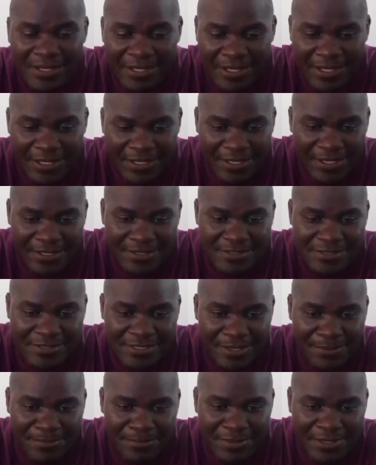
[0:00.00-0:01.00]
uh, get
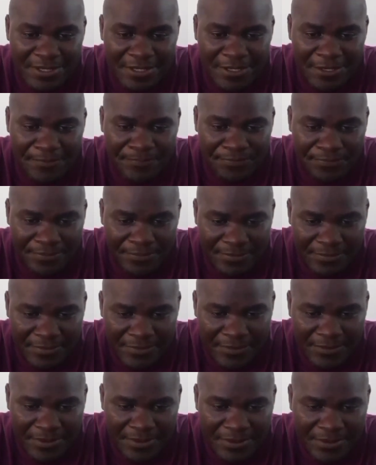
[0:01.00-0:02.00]
some uh,
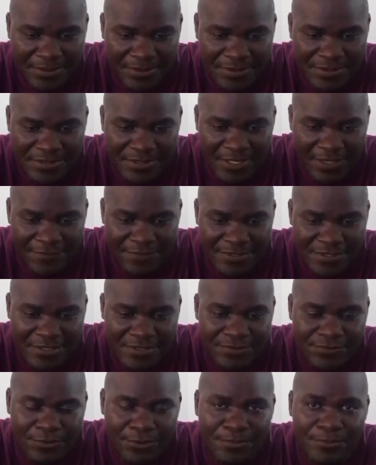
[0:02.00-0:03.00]

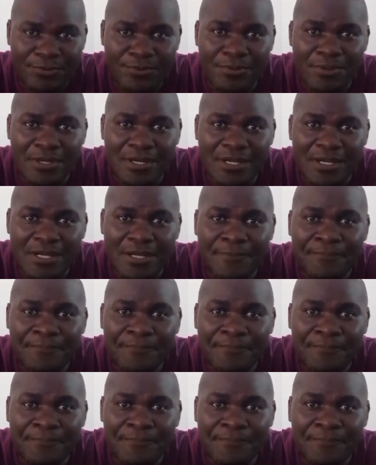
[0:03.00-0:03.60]
services from your